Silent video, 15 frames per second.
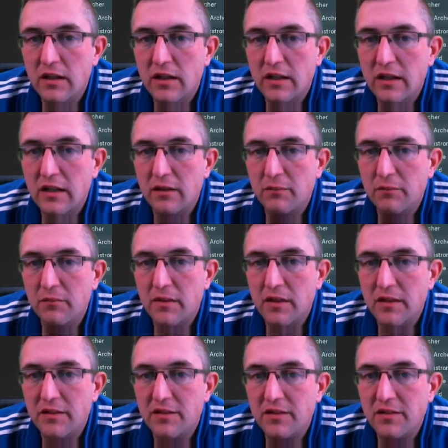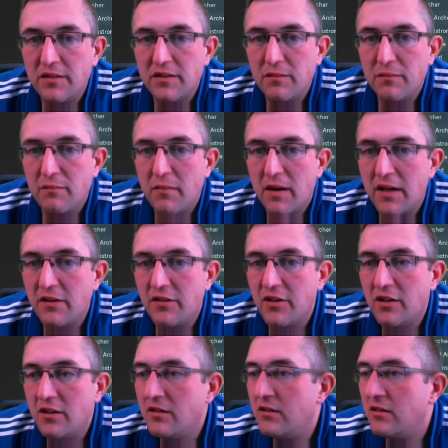an assistant
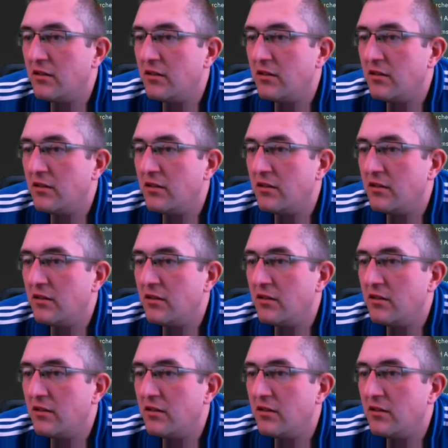manager.